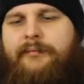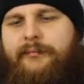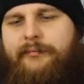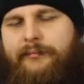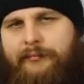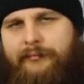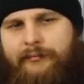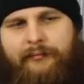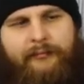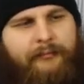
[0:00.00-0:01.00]

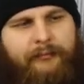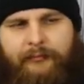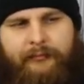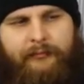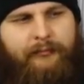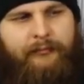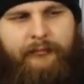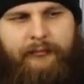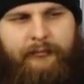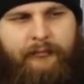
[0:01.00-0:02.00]

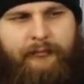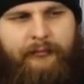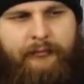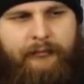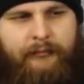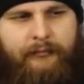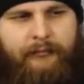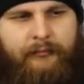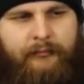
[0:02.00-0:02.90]
(no one is talking)